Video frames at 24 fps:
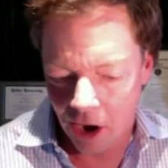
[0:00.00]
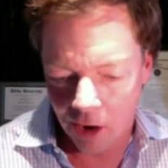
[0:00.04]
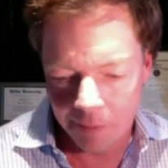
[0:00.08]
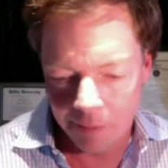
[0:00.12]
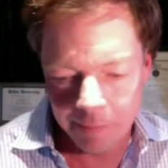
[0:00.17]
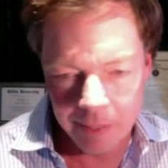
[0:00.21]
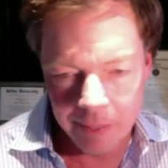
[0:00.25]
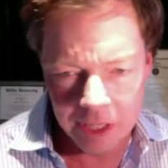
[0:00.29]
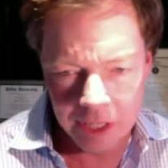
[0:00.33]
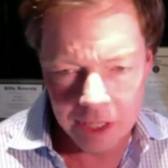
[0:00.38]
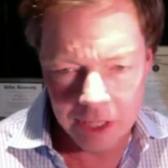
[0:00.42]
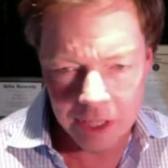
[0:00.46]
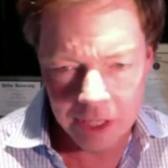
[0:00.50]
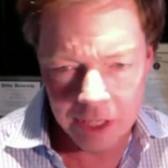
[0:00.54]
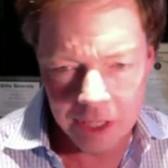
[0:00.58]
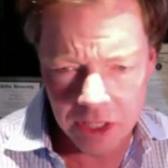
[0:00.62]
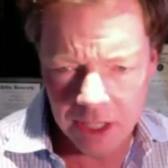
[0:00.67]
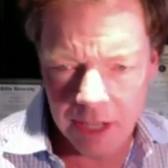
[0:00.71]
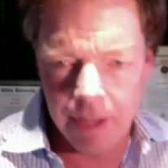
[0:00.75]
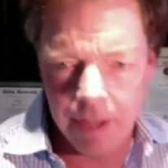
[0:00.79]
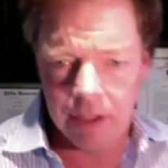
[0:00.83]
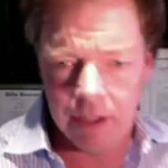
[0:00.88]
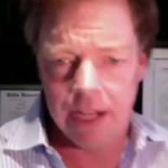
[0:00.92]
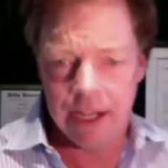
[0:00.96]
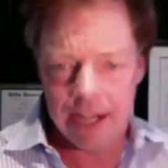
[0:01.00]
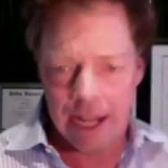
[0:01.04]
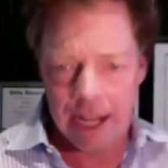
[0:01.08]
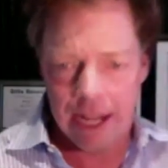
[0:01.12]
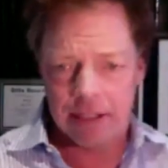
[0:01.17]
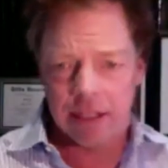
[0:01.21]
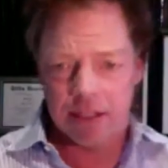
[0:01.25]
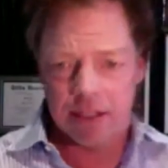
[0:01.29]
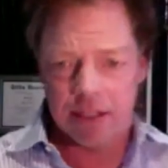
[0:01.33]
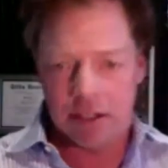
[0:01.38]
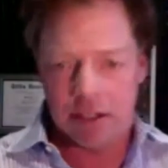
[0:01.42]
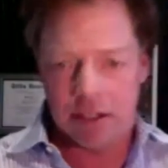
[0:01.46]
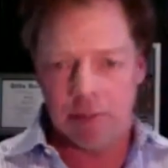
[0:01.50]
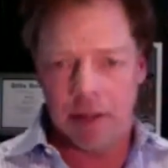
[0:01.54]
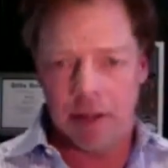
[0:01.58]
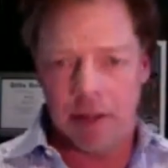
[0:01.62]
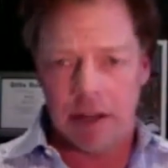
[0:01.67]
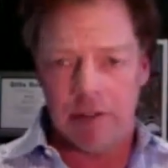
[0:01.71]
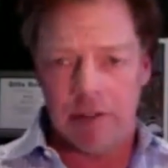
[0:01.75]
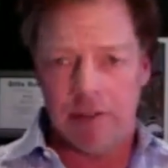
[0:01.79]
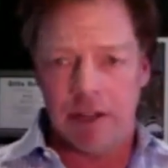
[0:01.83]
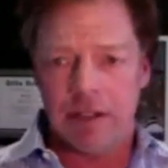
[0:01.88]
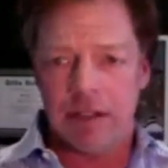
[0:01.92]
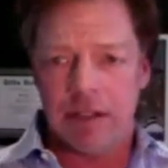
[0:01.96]
are bitching about getting access to their
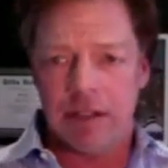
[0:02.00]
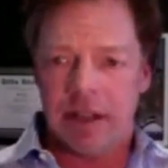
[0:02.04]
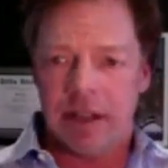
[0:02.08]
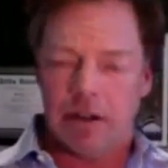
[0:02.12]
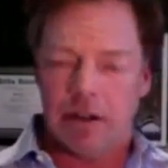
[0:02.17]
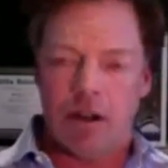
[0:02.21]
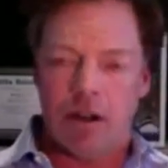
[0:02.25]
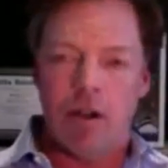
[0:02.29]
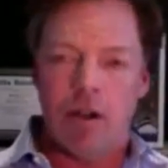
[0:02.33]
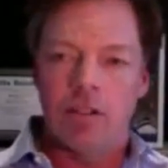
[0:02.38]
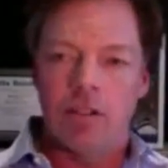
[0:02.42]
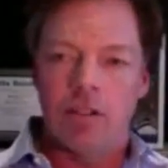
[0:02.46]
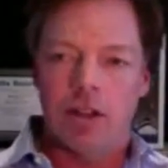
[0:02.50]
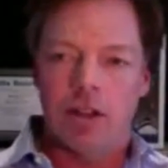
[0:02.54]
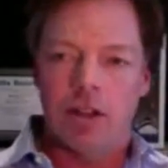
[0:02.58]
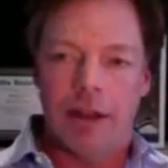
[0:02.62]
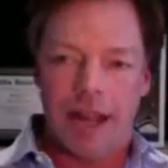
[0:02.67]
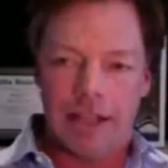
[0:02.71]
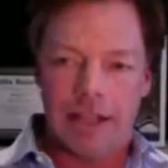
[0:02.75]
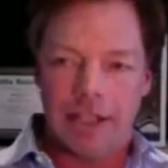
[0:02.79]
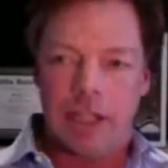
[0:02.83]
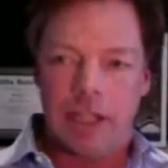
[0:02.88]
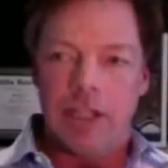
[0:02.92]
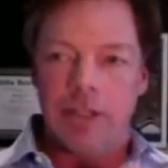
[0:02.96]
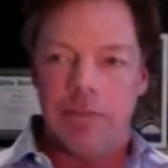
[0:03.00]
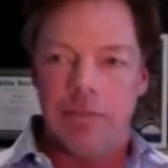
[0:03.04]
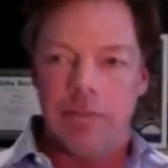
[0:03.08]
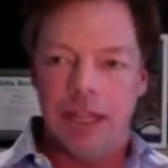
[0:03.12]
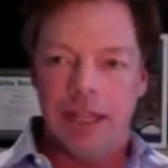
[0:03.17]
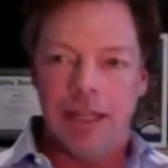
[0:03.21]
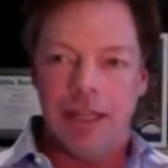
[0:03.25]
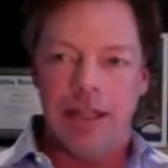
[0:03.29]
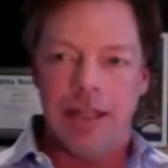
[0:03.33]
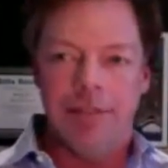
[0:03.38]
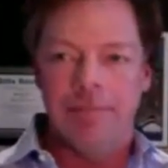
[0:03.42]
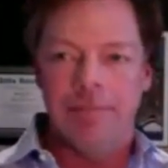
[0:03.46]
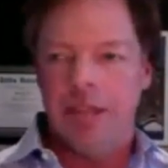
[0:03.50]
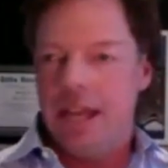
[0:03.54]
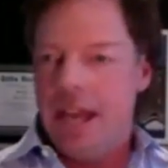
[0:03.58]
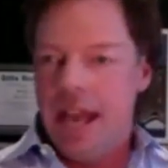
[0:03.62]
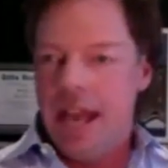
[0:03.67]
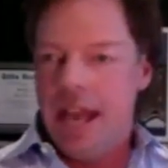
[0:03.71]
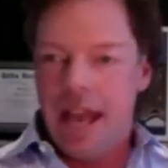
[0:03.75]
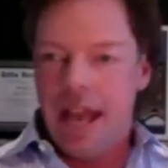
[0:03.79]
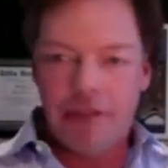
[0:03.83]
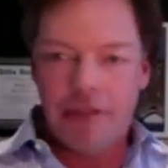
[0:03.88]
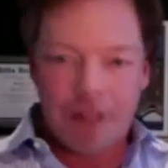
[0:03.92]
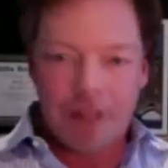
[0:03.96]
benefits and they're also asking me
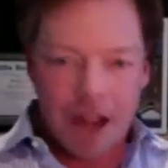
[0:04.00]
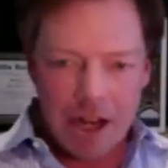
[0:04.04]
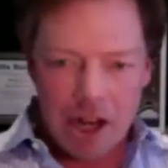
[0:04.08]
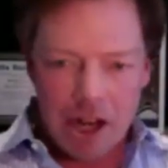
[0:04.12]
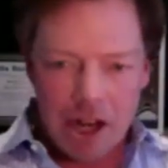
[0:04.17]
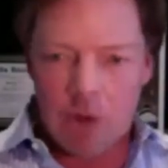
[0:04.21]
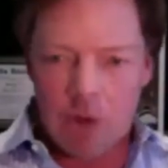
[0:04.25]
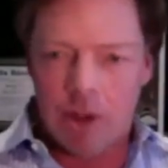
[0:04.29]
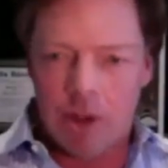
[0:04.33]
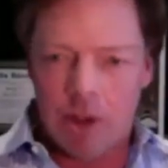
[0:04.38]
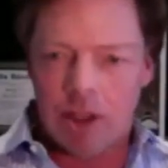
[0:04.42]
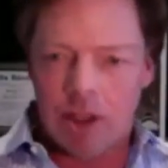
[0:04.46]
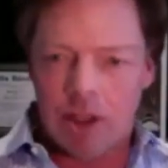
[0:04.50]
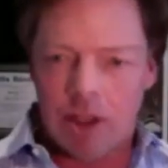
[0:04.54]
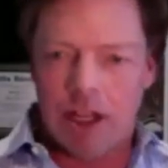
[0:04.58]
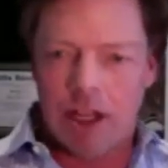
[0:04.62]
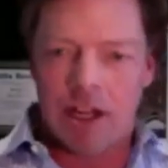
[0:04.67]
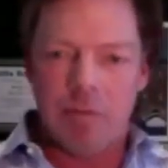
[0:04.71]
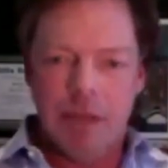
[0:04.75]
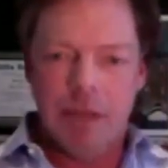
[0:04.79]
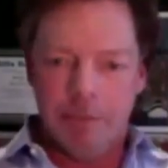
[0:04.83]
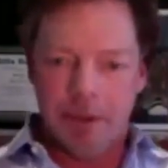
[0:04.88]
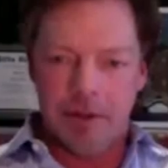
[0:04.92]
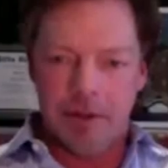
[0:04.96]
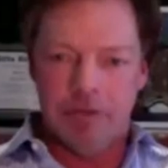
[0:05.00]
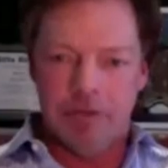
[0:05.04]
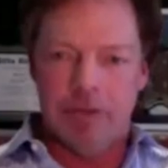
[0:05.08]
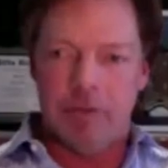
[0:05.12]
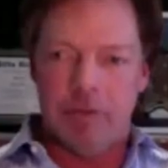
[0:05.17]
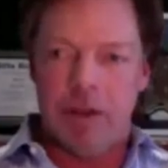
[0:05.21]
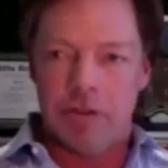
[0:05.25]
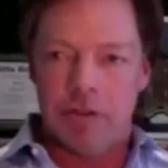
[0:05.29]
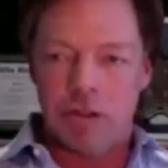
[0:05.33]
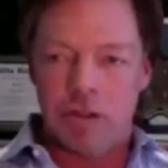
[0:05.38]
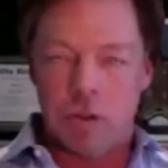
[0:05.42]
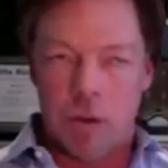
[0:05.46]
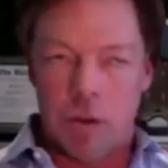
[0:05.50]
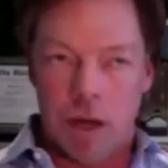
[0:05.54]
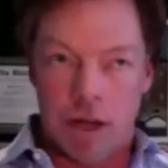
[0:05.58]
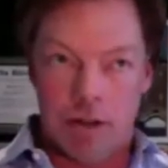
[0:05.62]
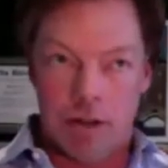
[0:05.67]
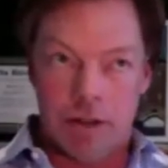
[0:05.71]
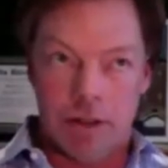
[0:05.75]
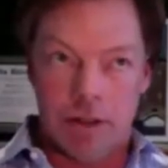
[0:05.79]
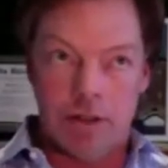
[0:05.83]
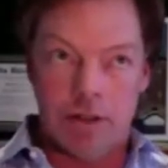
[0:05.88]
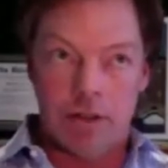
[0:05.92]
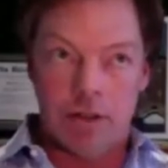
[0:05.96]
if i know a lot of people from other
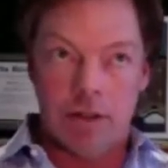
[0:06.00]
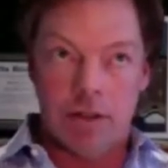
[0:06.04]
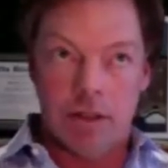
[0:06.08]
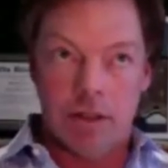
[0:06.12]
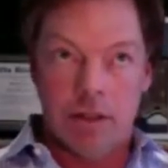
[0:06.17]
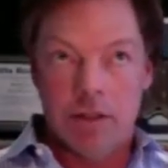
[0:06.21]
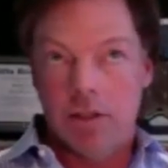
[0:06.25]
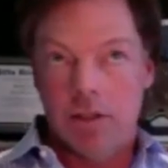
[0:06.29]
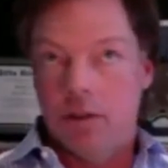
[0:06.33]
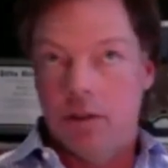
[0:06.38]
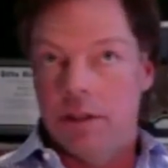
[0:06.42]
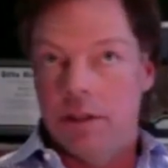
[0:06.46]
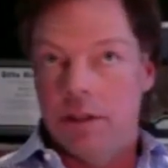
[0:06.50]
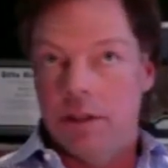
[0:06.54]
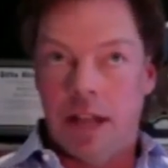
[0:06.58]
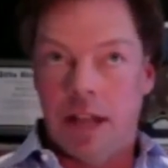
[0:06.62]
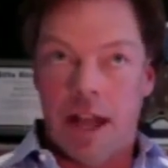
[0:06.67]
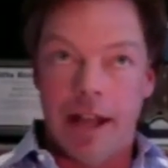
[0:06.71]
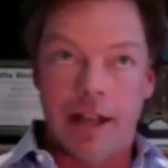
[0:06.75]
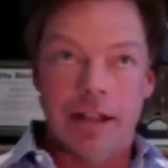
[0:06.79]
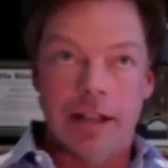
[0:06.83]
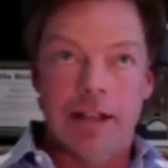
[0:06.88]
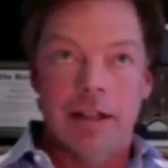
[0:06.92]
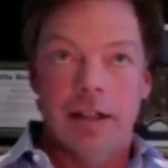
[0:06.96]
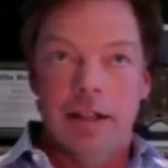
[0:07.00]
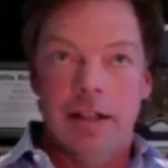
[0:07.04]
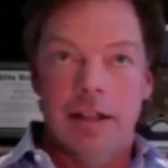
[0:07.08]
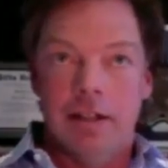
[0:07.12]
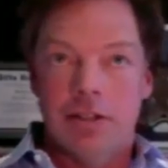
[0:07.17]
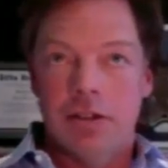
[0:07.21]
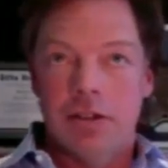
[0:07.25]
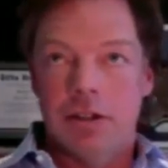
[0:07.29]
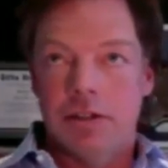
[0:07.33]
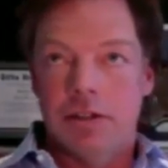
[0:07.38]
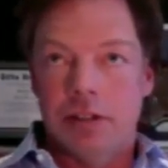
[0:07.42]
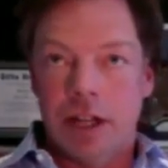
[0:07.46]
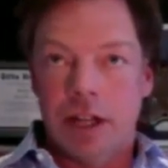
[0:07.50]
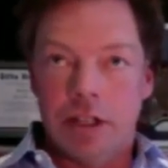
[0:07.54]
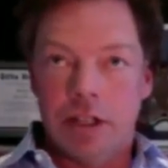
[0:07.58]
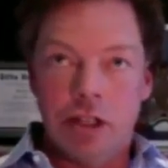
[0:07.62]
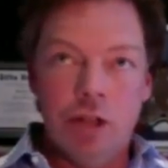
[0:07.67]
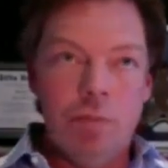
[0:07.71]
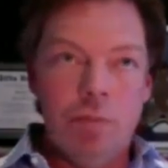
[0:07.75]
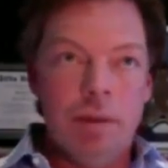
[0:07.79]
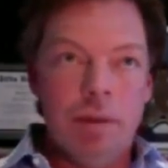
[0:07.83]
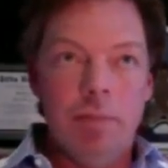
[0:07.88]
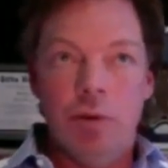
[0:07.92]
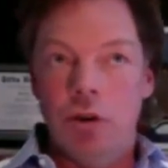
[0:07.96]
squadrons so it's like sort of like
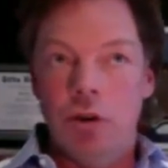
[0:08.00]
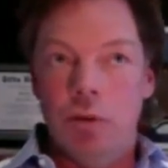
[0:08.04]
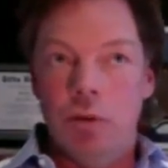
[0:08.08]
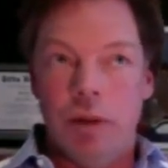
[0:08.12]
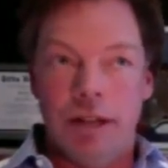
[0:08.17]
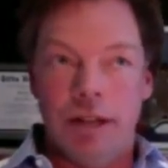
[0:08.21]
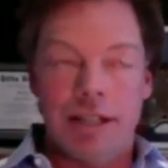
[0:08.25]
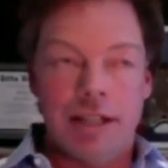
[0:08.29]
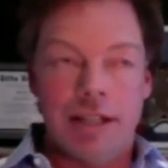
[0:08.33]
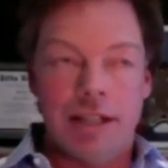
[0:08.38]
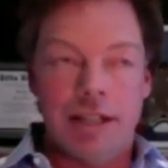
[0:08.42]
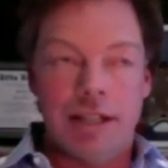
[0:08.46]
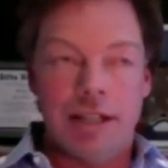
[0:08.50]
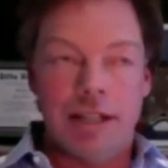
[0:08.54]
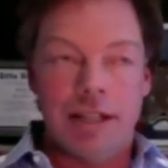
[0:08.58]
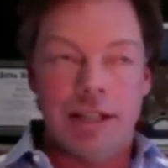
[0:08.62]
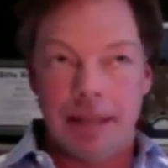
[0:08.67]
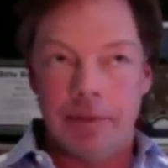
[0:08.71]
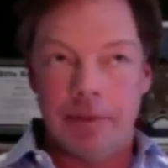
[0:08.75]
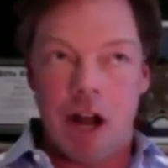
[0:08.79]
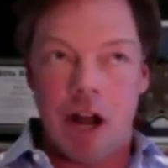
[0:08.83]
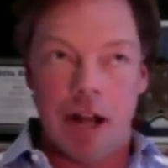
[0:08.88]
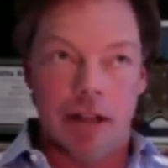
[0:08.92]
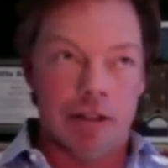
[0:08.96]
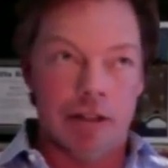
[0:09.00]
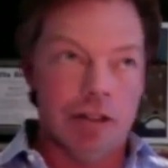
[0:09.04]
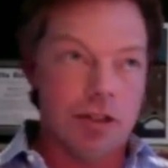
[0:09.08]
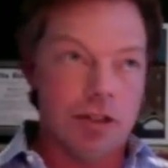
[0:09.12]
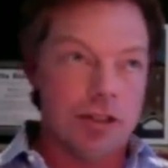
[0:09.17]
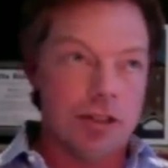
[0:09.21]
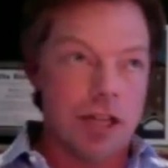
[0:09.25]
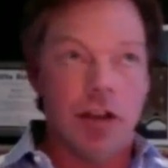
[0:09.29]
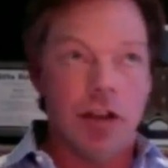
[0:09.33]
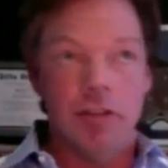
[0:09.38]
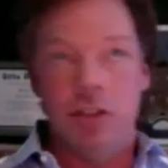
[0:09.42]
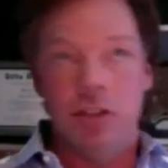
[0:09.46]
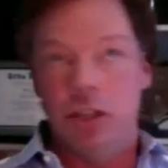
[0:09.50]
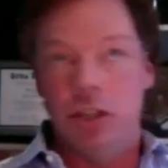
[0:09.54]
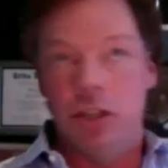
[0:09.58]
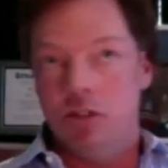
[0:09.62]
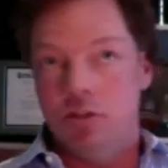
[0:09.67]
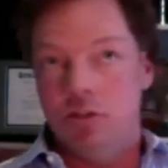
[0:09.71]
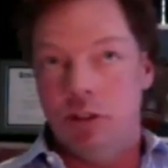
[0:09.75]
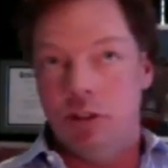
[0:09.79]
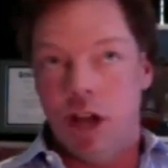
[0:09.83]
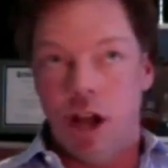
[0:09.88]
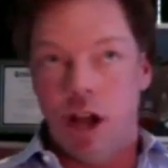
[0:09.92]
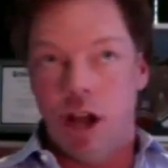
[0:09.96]
two people who went to the same college who said oh did
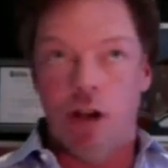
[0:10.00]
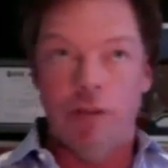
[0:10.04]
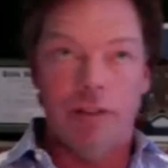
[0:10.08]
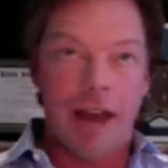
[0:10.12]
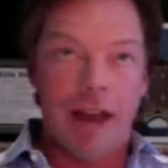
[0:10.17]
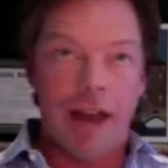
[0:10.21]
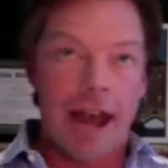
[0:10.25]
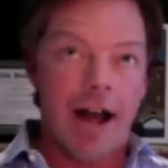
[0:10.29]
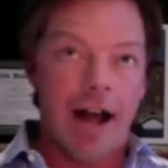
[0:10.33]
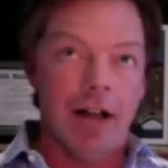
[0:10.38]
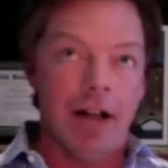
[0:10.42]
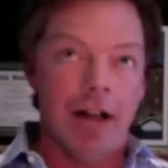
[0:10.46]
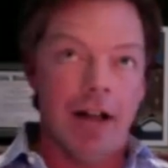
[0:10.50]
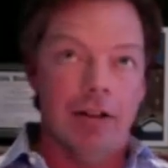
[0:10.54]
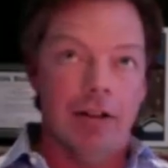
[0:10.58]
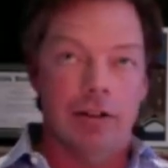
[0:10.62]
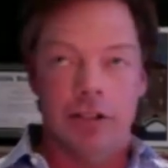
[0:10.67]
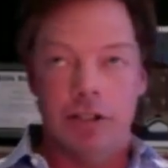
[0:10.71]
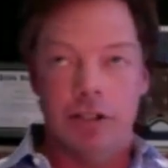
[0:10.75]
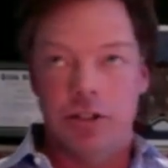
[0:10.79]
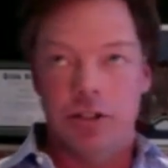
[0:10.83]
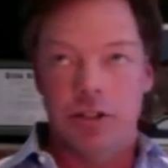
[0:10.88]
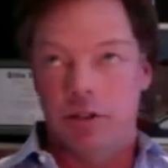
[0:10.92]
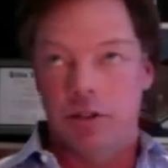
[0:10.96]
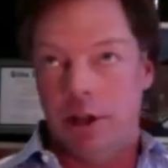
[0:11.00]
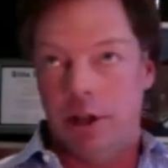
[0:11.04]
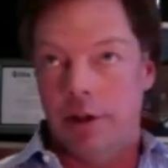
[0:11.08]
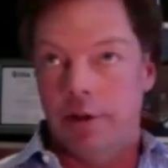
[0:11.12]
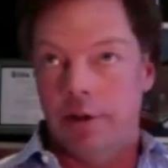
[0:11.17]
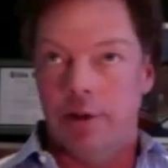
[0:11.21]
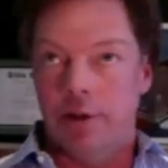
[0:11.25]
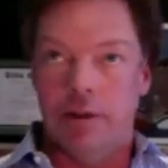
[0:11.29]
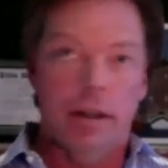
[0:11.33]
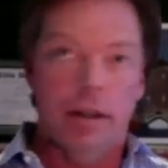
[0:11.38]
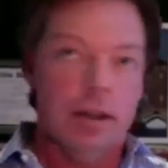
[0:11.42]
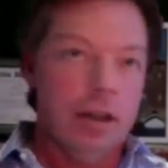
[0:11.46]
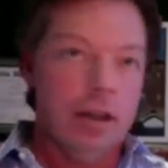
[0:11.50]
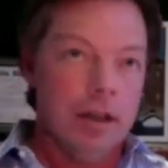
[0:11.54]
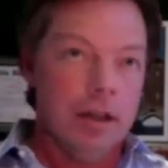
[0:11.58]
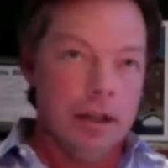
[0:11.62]
you know val or did you know